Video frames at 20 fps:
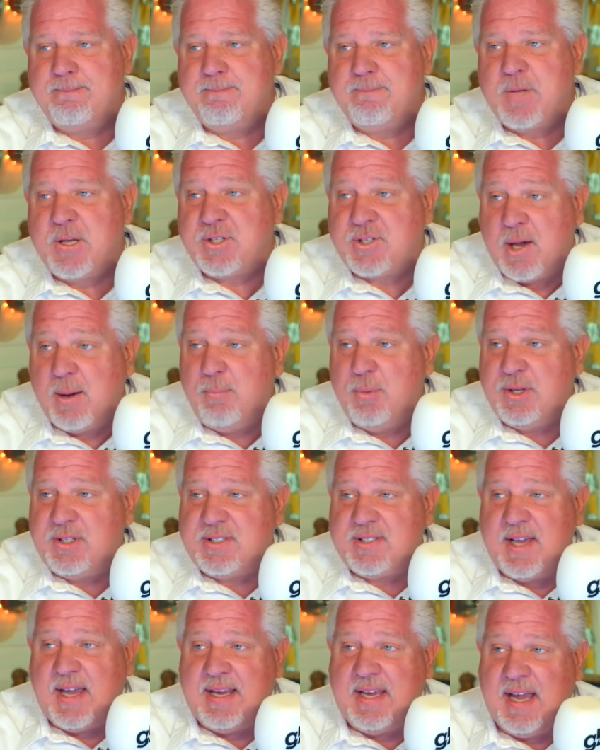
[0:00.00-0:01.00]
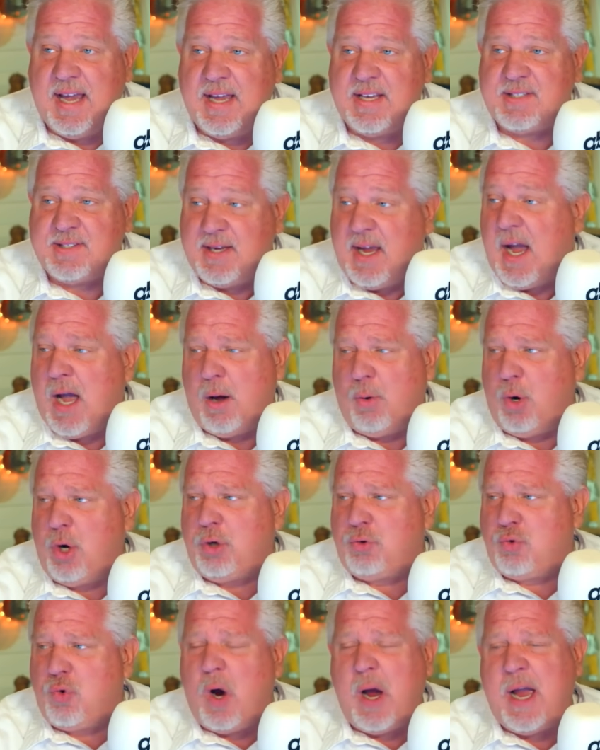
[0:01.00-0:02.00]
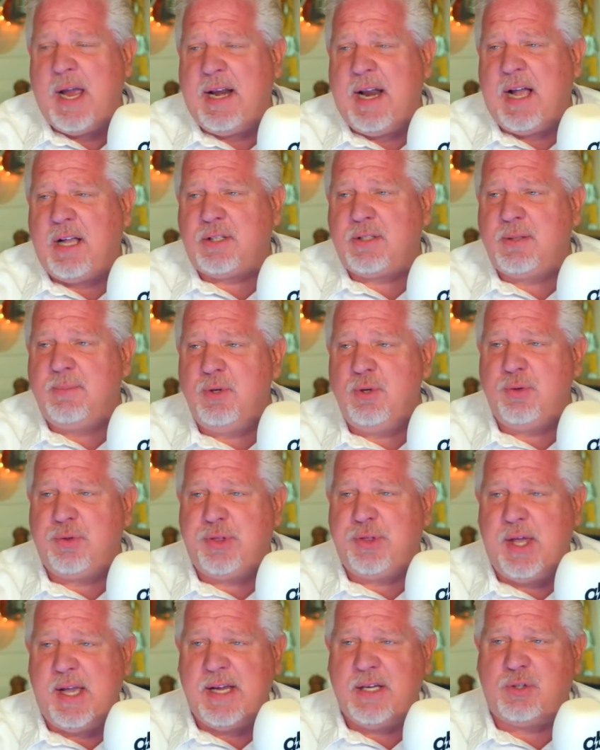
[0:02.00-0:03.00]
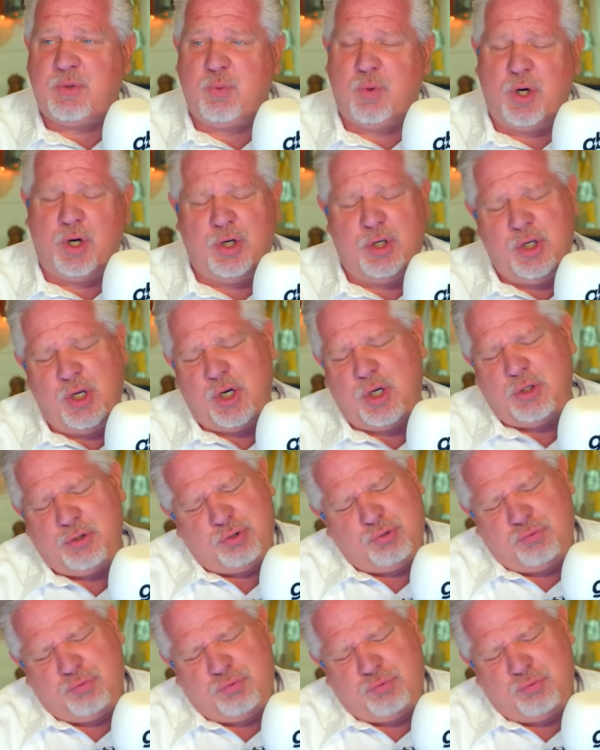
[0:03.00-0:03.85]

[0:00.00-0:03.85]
Some would say yes. Yeah, we're trying out some new things. We're, you know,